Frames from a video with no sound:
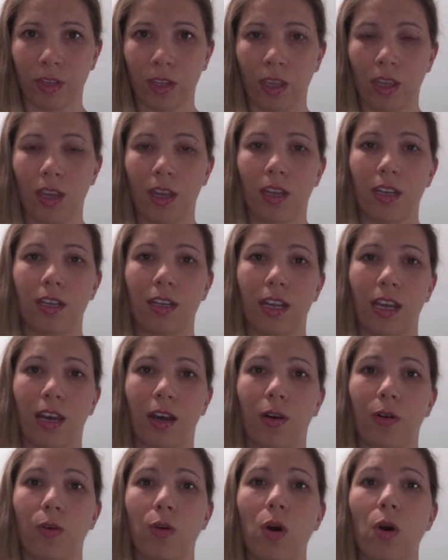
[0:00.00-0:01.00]

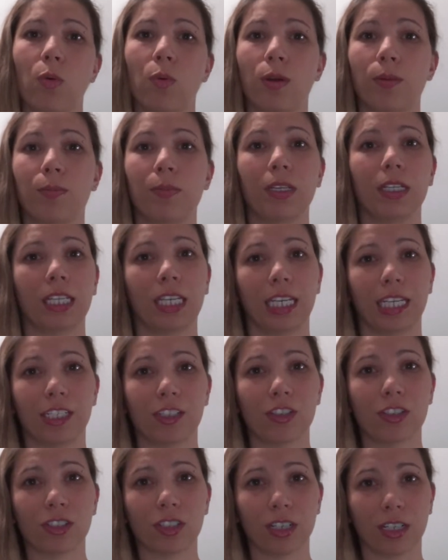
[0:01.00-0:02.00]
Now, when billing
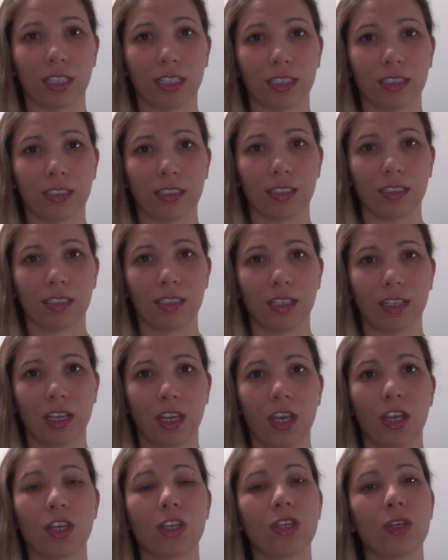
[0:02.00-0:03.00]
insurance,
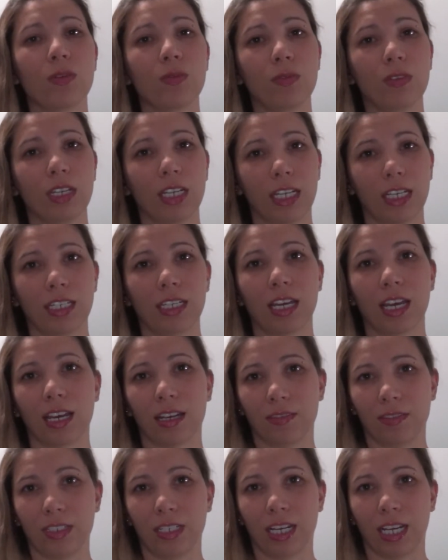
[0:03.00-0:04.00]
you need to have a
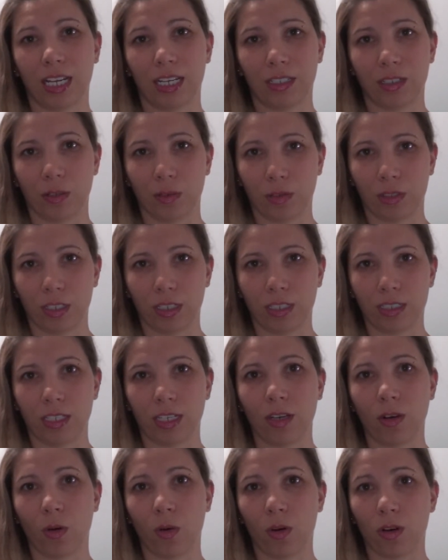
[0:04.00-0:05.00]
diagnosis in
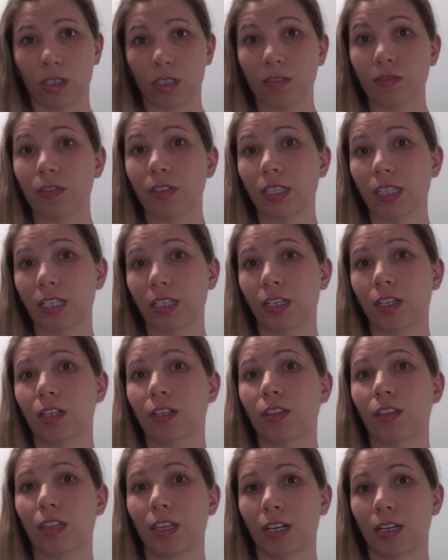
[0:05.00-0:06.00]
order for your
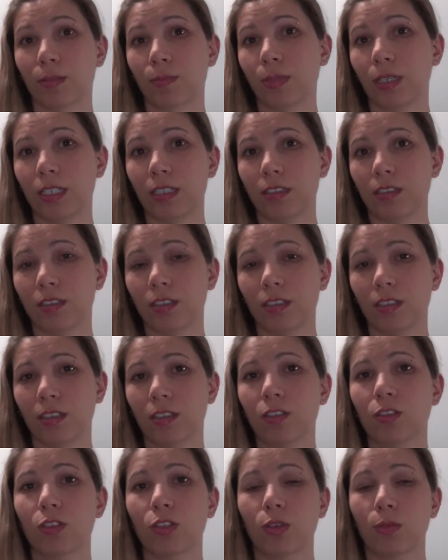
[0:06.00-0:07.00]
therapist
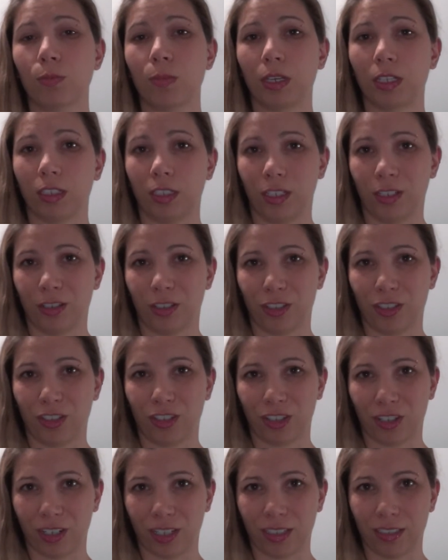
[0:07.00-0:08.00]
to bill your
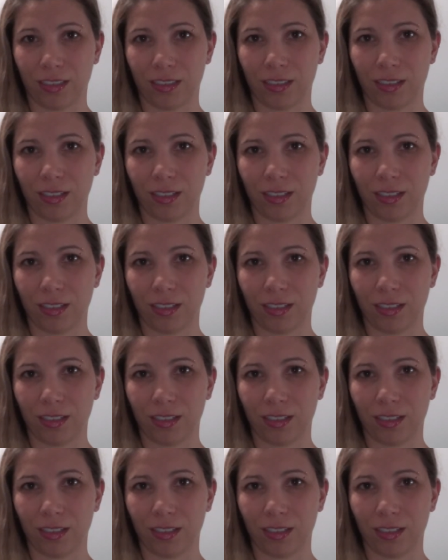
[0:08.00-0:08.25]
insurance.